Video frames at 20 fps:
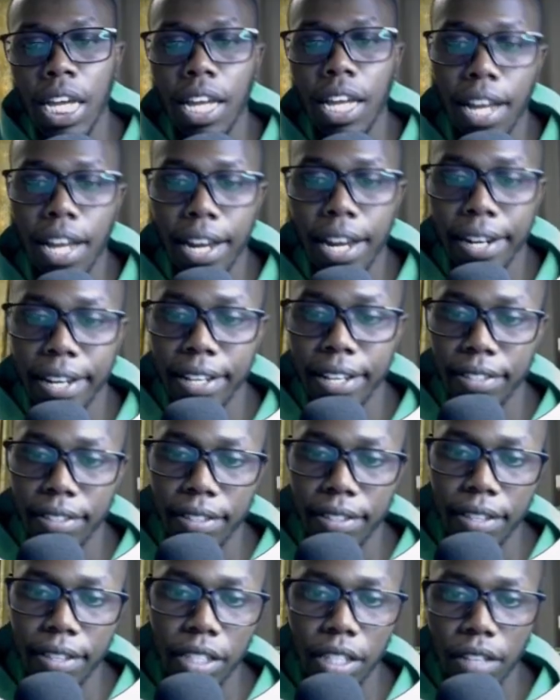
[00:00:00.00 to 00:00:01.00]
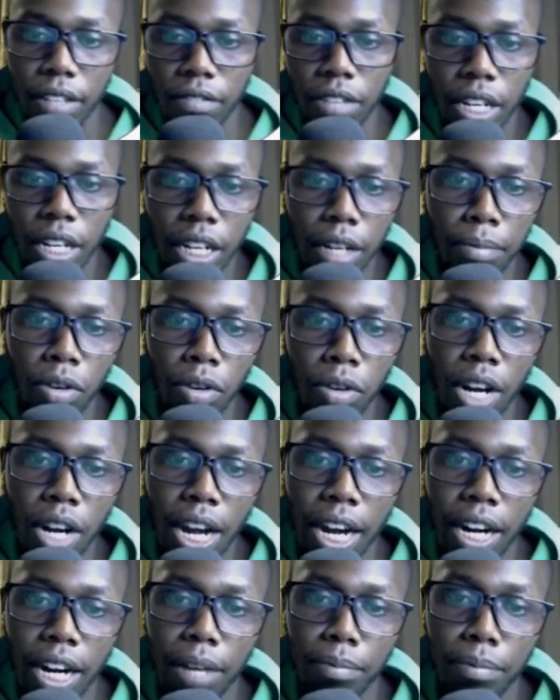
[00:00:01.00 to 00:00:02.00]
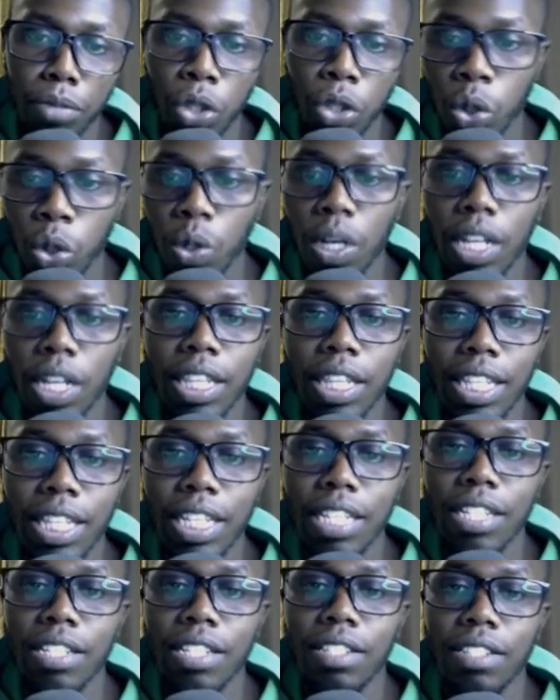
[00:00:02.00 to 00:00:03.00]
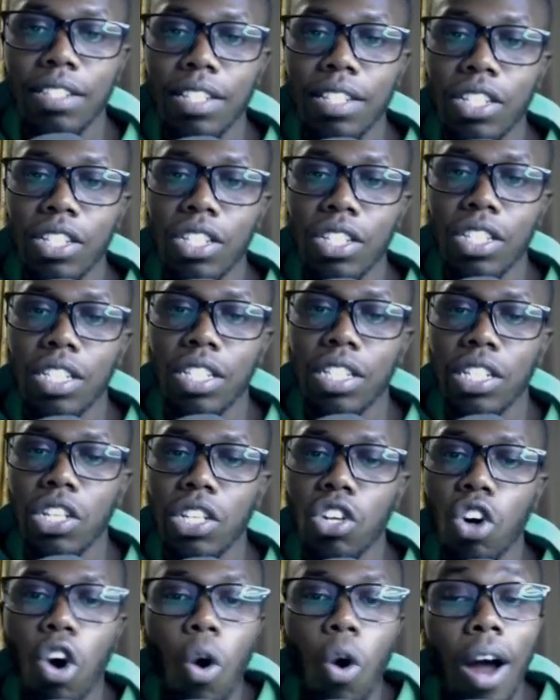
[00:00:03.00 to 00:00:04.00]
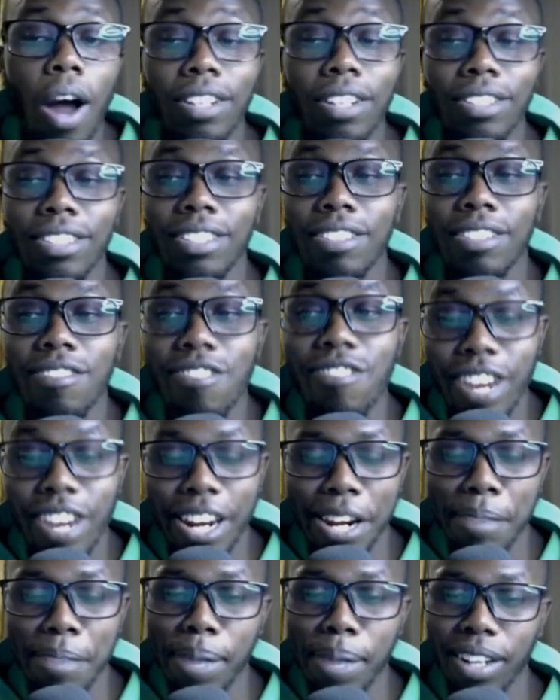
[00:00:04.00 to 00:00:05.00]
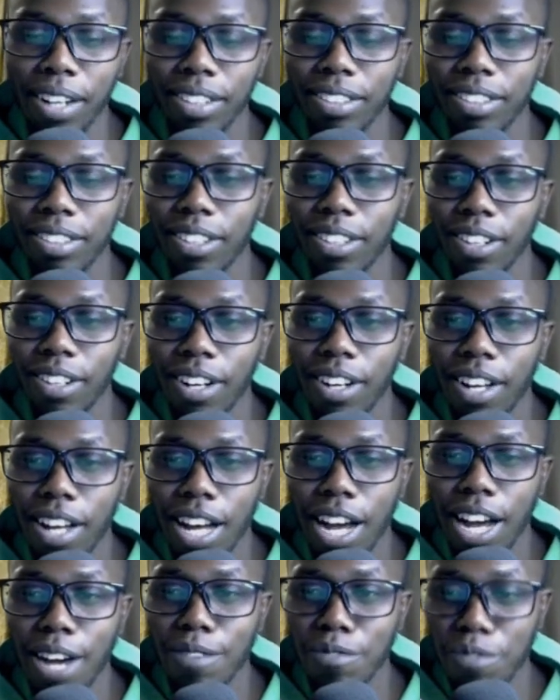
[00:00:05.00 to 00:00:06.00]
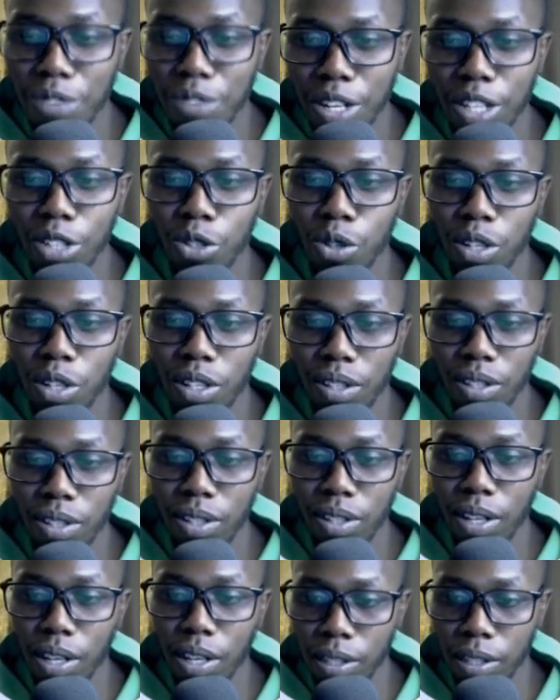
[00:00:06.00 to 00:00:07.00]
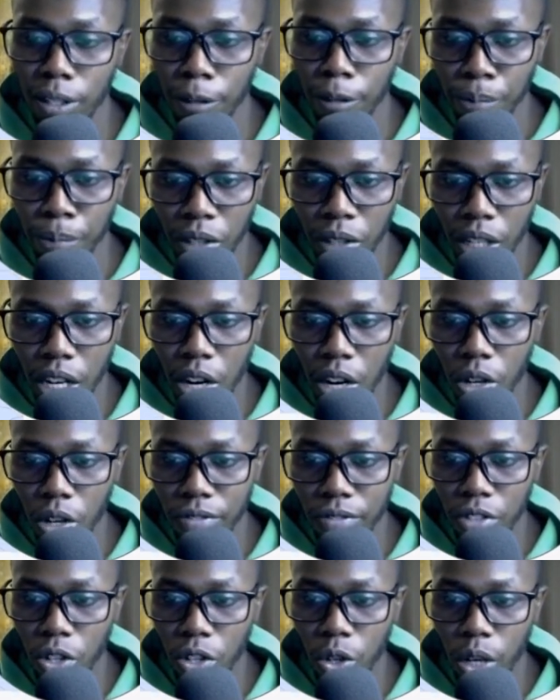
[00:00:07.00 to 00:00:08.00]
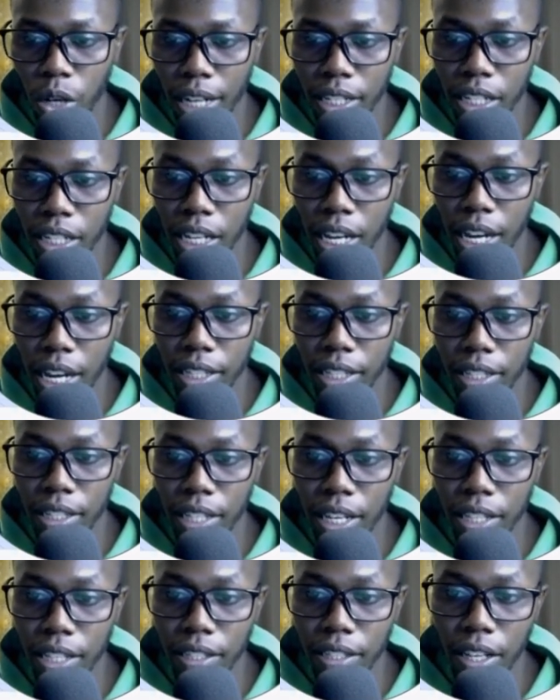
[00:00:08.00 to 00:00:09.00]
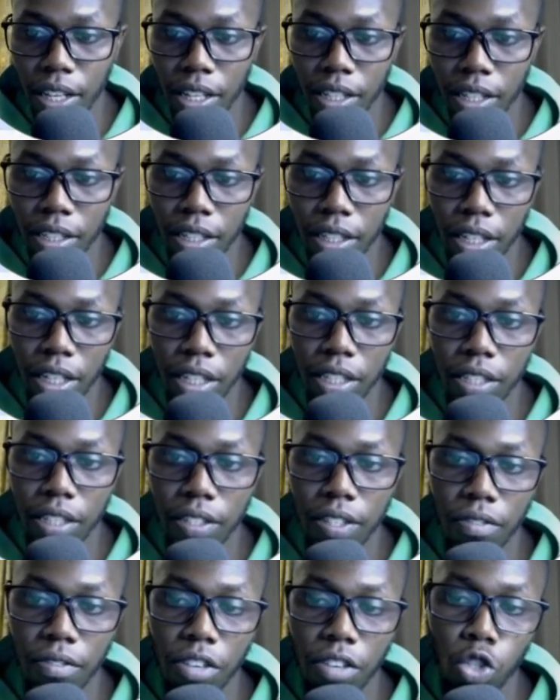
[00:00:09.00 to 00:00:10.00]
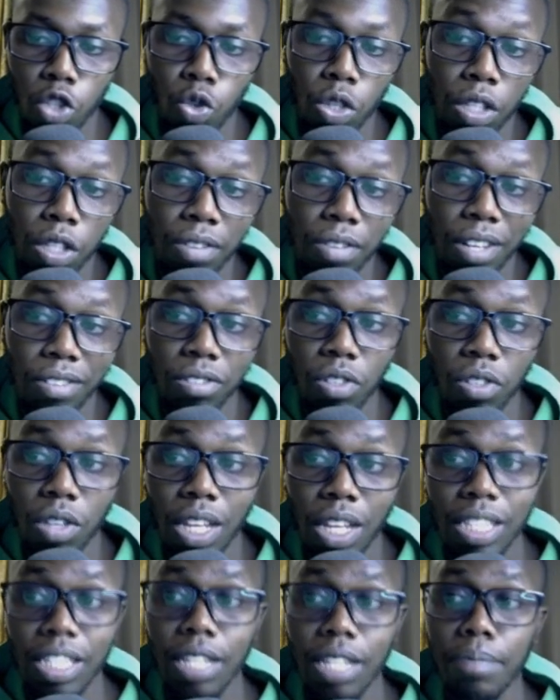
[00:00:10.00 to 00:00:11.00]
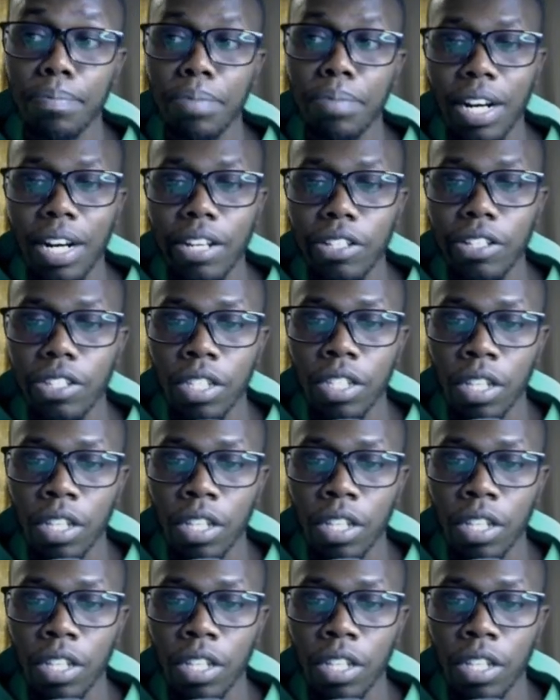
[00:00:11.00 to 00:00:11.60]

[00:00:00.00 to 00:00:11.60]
and yes, this is available, and I'm sure this is no one's trademark, so I'm free to register it. Now if you look at here, it says Kenyan shillings 725, so that's the price